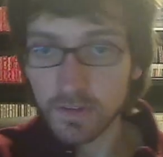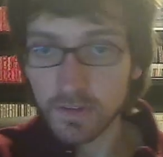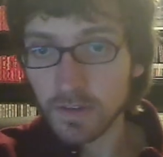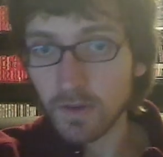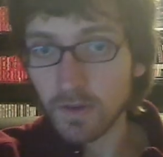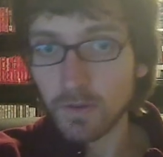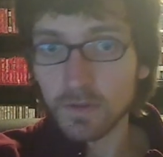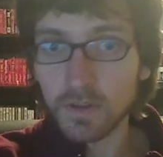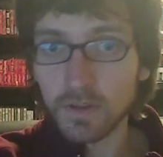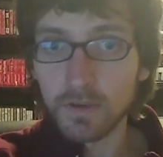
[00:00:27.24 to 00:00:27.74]

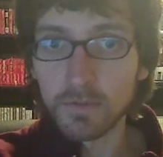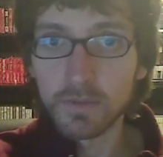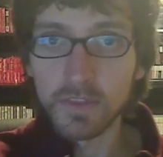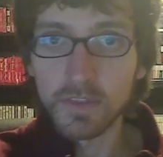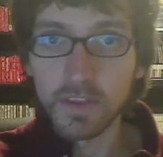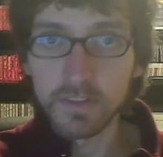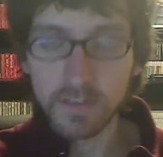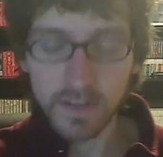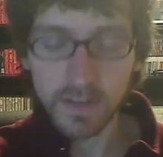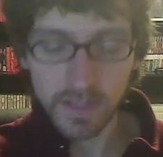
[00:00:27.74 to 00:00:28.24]
go along with
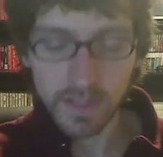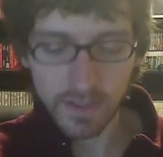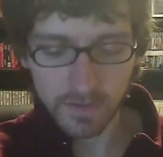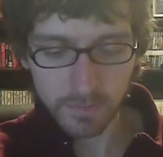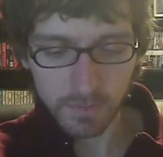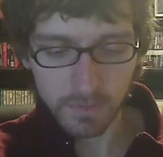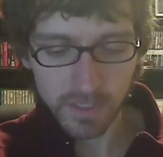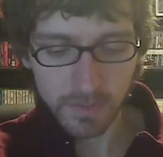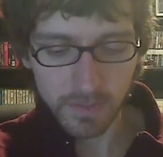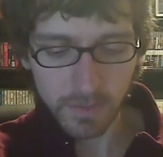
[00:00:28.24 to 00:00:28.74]
SNES
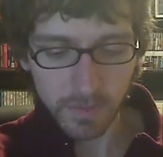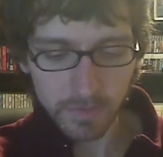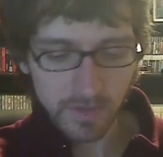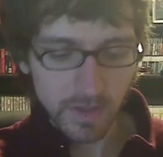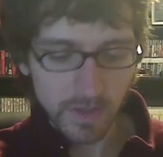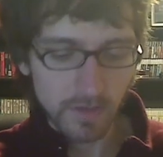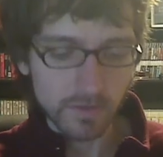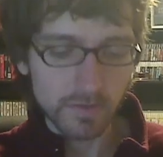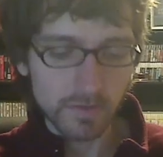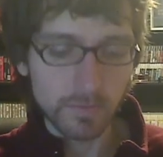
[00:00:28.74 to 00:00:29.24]
beat 'em ups,
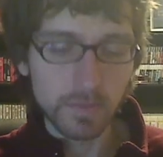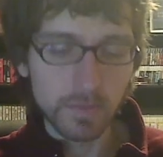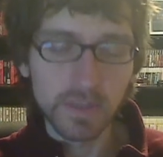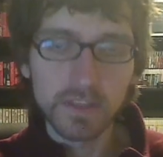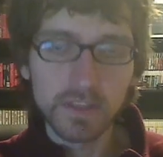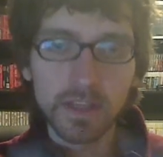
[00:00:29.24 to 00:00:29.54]
I also picked